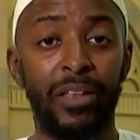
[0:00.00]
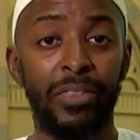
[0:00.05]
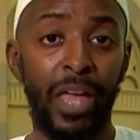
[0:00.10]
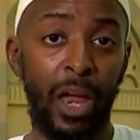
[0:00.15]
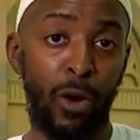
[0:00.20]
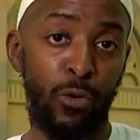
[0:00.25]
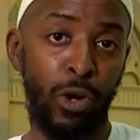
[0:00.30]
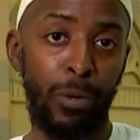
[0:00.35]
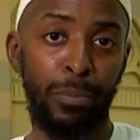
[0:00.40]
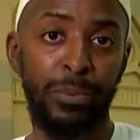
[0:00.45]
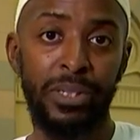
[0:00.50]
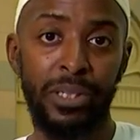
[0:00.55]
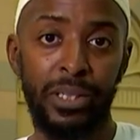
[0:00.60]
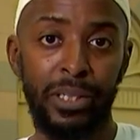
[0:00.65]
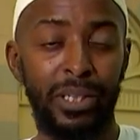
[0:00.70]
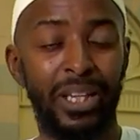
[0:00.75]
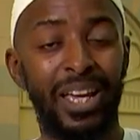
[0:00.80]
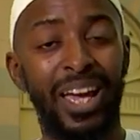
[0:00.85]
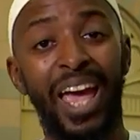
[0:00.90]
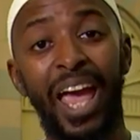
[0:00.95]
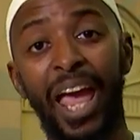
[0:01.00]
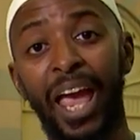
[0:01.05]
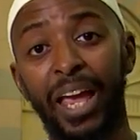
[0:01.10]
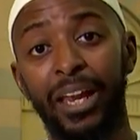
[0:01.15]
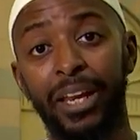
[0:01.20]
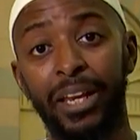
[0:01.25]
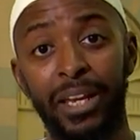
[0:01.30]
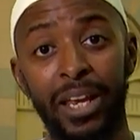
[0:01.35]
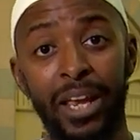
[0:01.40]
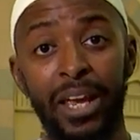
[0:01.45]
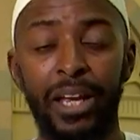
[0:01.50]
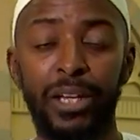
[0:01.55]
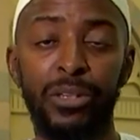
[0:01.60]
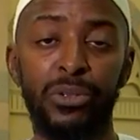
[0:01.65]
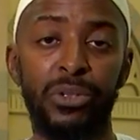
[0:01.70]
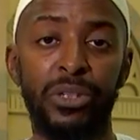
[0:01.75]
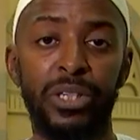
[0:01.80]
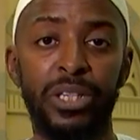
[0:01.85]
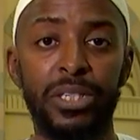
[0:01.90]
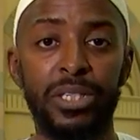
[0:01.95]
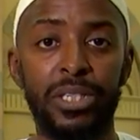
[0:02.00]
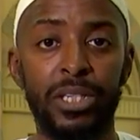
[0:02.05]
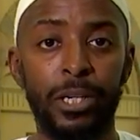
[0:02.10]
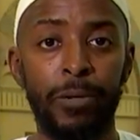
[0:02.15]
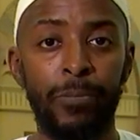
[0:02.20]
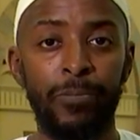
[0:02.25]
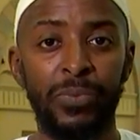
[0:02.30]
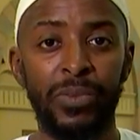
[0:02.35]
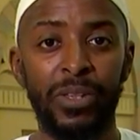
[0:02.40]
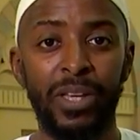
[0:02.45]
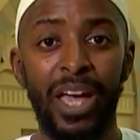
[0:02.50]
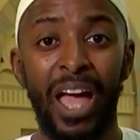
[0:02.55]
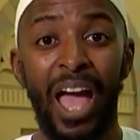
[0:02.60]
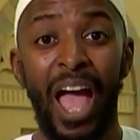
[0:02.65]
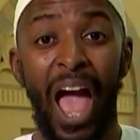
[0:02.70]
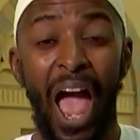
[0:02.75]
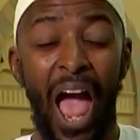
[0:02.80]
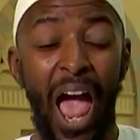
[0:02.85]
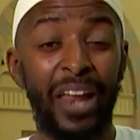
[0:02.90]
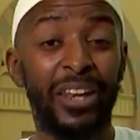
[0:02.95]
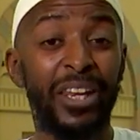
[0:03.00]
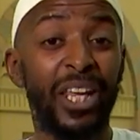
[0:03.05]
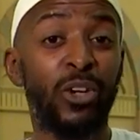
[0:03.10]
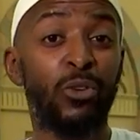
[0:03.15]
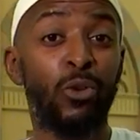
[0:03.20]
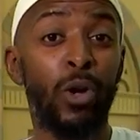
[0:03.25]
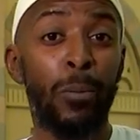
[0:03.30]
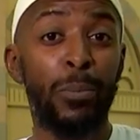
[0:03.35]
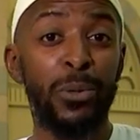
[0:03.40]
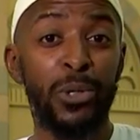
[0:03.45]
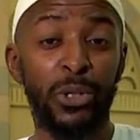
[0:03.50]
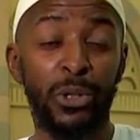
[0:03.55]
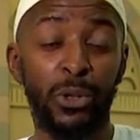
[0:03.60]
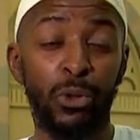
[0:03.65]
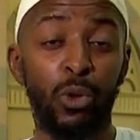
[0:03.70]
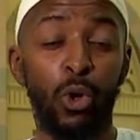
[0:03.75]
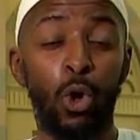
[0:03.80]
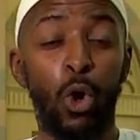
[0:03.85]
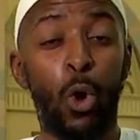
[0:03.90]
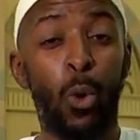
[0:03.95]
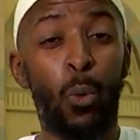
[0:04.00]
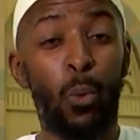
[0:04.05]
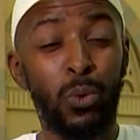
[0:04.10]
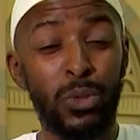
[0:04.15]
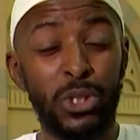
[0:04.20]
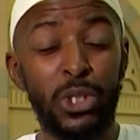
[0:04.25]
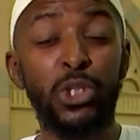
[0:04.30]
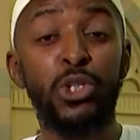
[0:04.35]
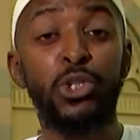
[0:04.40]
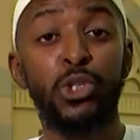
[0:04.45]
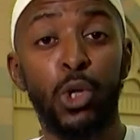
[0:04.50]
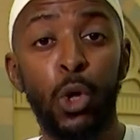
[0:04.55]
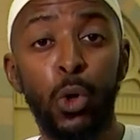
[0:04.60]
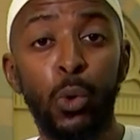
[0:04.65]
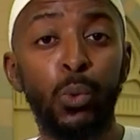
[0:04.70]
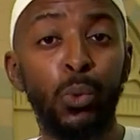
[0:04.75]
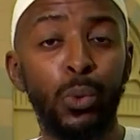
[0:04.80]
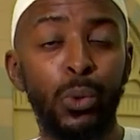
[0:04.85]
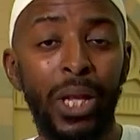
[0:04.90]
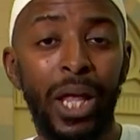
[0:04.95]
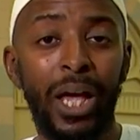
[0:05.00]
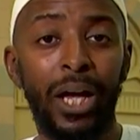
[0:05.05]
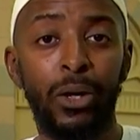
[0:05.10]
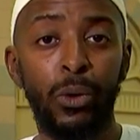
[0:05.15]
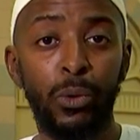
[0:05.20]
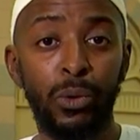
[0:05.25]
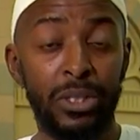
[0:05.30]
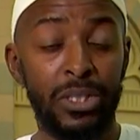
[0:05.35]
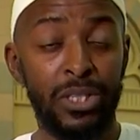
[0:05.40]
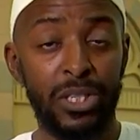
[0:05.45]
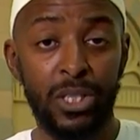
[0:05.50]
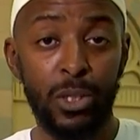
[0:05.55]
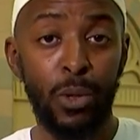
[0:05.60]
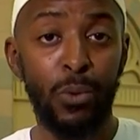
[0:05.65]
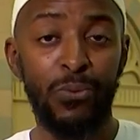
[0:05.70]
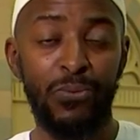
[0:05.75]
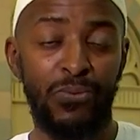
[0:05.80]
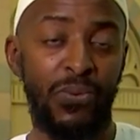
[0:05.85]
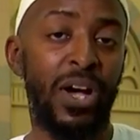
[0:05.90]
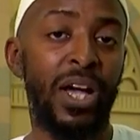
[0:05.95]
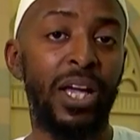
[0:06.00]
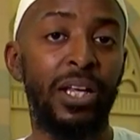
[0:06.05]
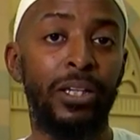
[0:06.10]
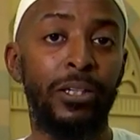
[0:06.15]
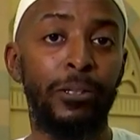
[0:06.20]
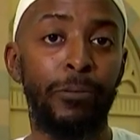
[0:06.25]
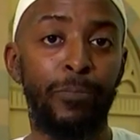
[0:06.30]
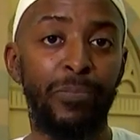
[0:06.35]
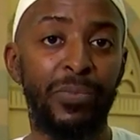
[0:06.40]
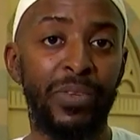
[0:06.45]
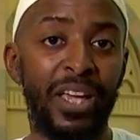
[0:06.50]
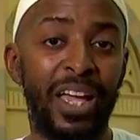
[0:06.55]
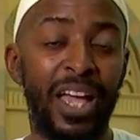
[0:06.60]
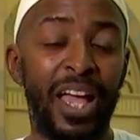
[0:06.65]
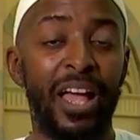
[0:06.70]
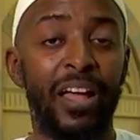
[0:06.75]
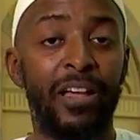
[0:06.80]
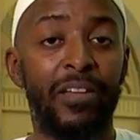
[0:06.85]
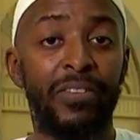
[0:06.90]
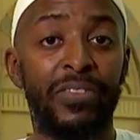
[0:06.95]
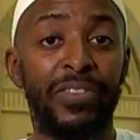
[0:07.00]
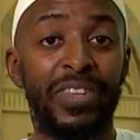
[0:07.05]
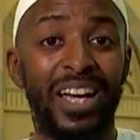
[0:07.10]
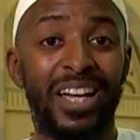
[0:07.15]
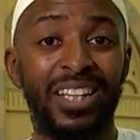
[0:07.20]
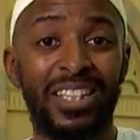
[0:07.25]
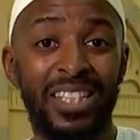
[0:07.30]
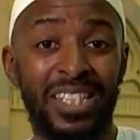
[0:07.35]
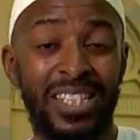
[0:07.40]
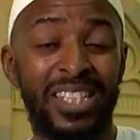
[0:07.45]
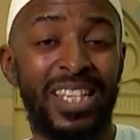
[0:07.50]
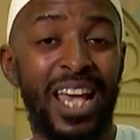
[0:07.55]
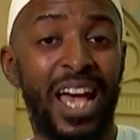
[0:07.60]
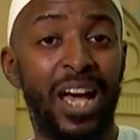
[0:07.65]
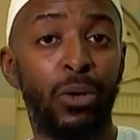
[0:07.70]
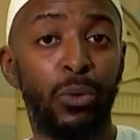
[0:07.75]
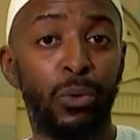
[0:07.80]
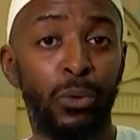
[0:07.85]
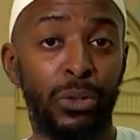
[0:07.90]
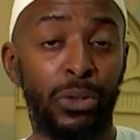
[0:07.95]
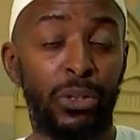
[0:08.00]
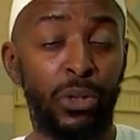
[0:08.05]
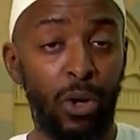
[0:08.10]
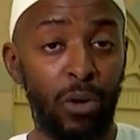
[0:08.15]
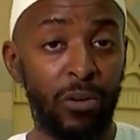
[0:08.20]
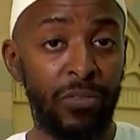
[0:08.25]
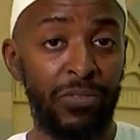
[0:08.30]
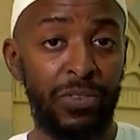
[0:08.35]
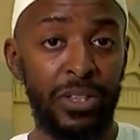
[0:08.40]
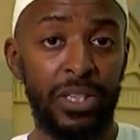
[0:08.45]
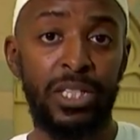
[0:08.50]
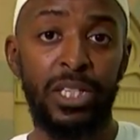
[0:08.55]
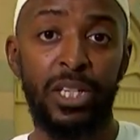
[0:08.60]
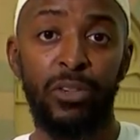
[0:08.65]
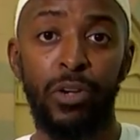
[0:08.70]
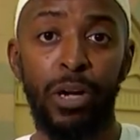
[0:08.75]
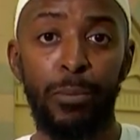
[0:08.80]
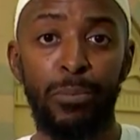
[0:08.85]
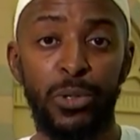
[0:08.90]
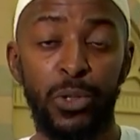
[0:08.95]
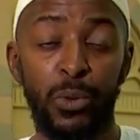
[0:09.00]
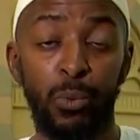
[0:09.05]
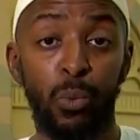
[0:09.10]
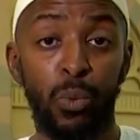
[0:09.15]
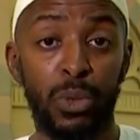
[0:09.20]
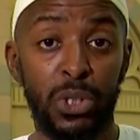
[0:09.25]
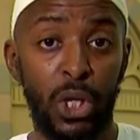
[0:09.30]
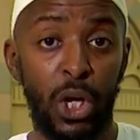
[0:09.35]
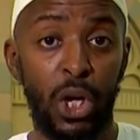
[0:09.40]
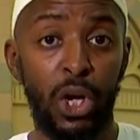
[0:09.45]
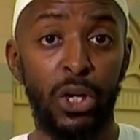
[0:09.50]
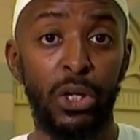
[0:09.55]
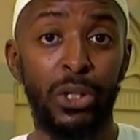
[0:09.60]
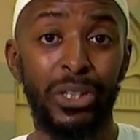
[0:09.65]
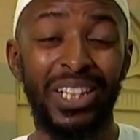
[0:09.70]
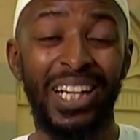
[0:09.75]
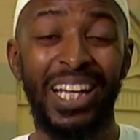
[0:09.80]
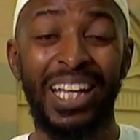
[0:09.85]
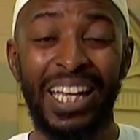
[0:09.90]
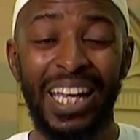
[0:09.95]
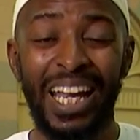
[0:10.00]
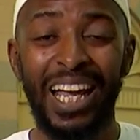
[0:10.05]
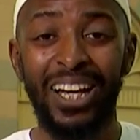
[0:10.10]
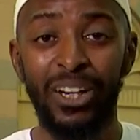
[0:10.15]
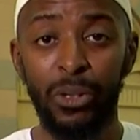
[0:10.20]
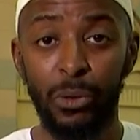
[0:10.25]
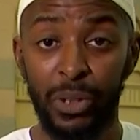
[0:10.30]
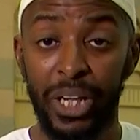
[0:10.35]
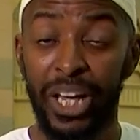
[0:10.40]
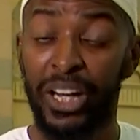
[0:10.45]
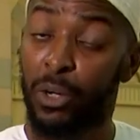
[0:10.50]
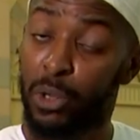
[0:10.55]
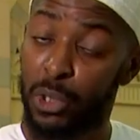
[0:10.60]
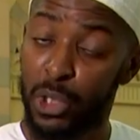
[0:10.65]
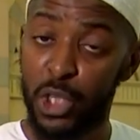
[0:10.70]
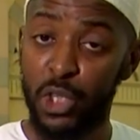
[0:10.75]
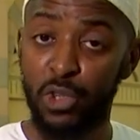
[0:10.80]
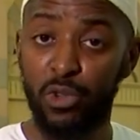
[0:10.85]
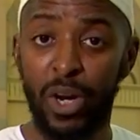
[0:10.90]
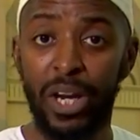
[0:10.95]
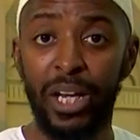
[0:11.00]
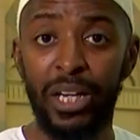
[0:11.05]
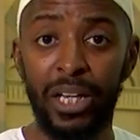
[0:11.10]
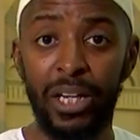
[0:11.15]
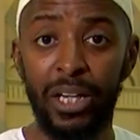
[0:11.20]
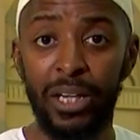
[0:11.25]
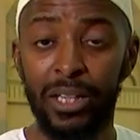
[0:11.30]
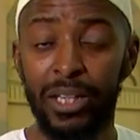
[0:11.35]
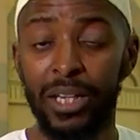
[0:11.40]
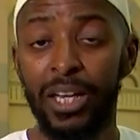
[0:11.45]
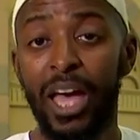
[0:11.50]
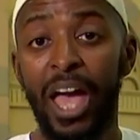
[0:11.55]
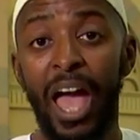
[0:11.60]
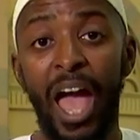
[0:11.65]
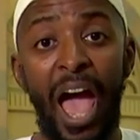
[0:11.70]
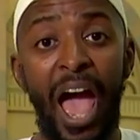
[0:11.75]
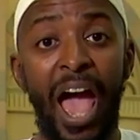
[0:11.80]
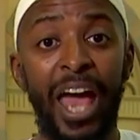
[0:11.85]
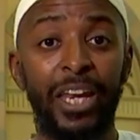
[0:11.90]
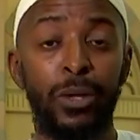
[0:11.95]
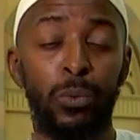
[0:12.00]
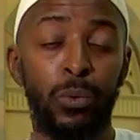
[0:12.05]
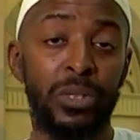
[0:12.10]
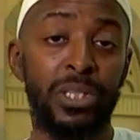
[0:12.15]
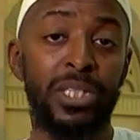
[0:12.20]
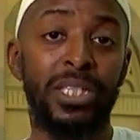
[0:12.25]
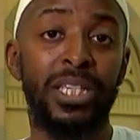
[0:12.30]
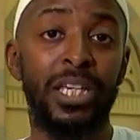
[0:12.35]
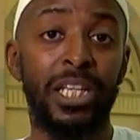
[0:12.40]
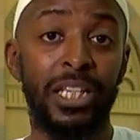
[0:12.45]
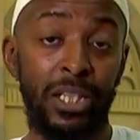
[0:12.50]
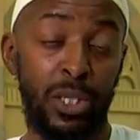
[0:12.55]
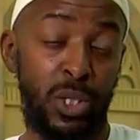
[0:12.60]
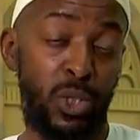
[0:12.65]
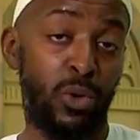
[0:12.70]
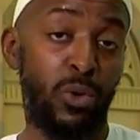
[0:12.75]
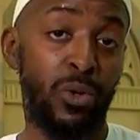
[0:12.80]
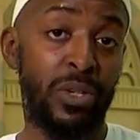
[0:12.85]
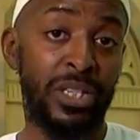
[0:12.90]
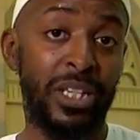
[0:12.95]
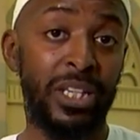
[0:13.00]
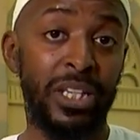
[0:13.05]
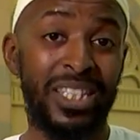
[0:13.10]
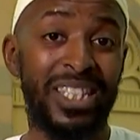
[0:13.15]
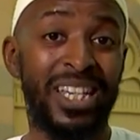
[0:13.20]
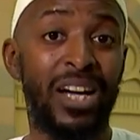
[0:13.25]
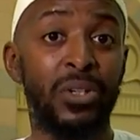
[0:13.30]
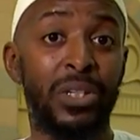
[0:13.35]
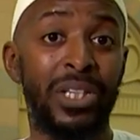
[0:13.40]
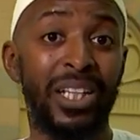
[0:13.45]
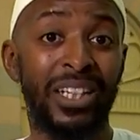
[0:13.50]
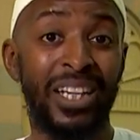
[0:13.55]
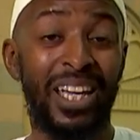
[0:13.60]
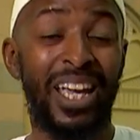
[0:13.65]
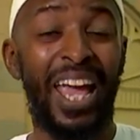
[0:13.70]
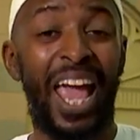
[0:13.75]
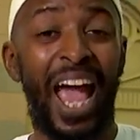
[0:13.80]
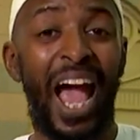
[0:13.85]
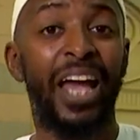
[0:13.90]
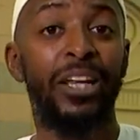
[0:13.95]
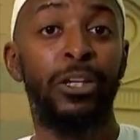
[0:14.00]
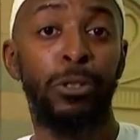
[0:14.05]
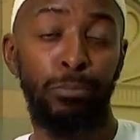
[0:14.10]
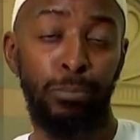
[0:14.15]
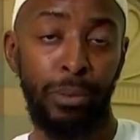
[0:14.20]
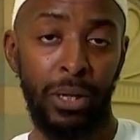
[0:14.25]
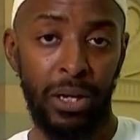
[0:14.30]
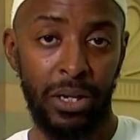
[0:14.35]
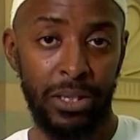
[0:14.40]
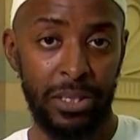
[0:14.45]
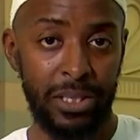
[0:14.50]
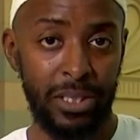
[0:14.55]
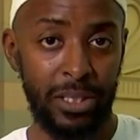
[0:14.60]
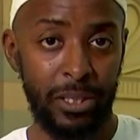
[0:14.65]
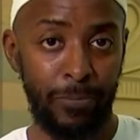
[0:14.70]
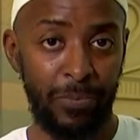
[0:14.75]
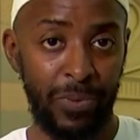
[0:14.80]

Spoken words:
that erupted near Indonesia. And the eruption was so loud and so violent that the sound of this eruption was heard loud in Australia. And it was said, historians said, it sounded like a cannon blast.